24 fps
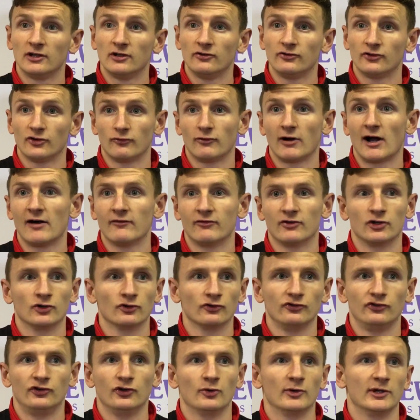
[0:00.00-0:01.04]
So rather than
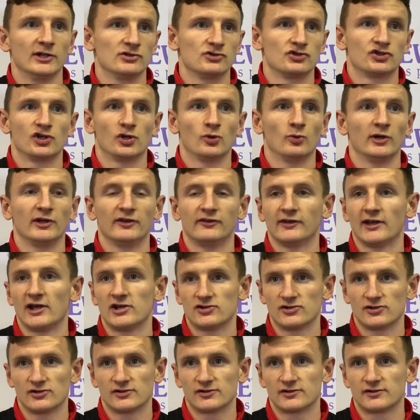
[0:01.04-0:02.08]
us doing shooting
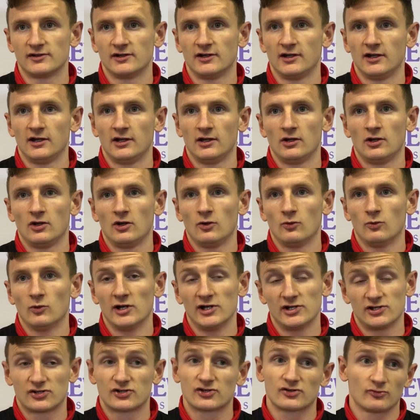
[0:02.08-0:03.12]
sessions,
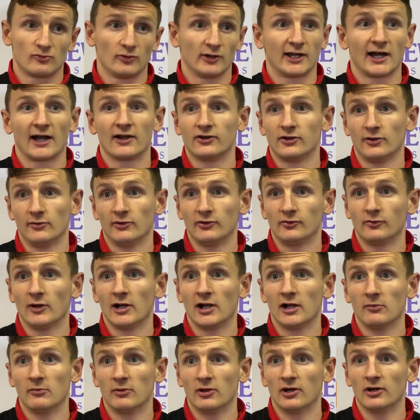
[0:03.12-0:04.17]
which we can do as
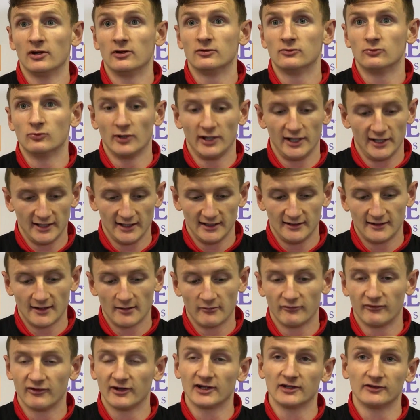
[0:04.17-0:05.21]
well, but we need
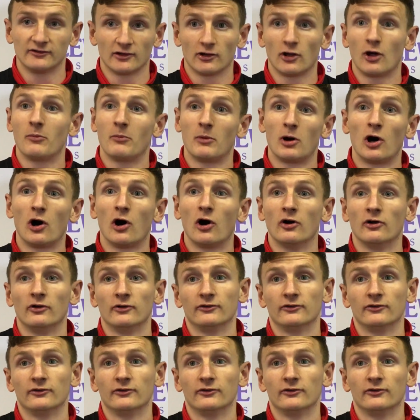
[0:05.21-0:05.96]
them things a lot more.